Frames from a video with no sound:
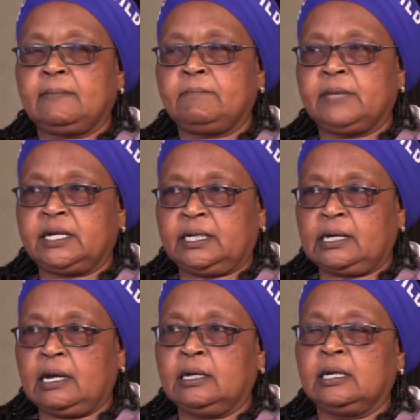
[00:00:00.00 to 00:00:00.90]

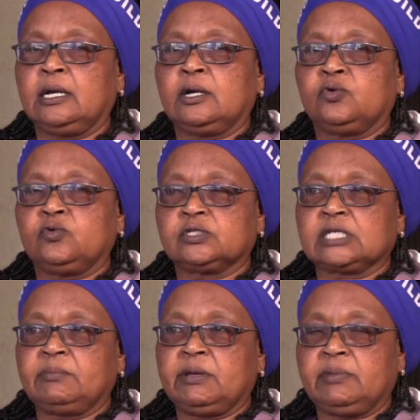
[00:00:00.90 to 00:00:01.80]
Mereka, who was a
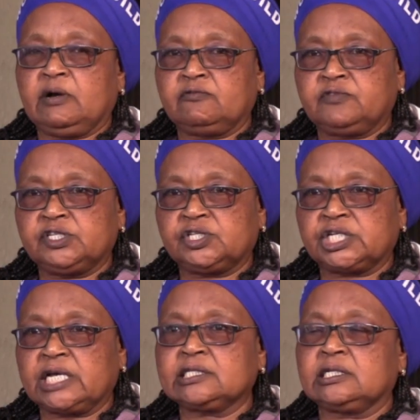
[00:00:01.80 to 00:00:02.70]
member of this
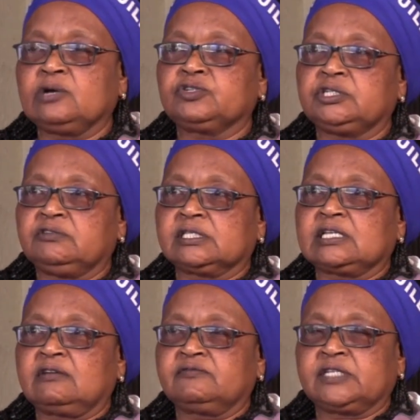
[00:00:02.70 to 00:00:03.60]
church. Now she
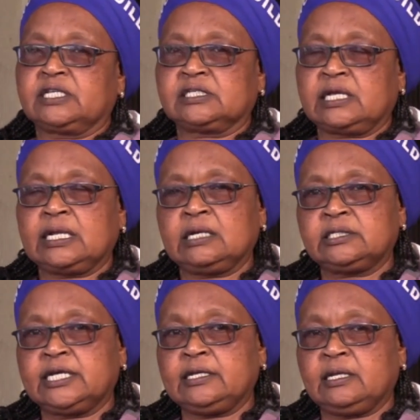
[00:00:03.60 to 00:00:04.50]
serves as an
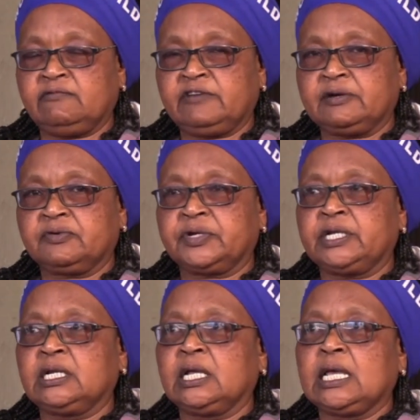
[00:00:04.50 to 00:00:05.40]
elder in
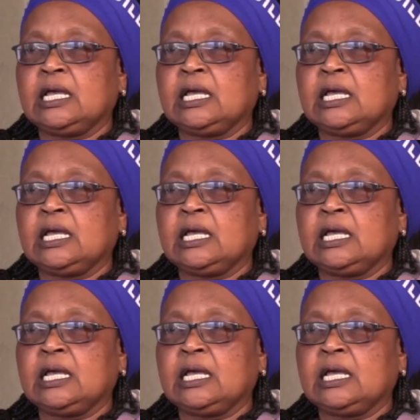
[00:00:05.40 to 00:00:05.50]
Evergreen.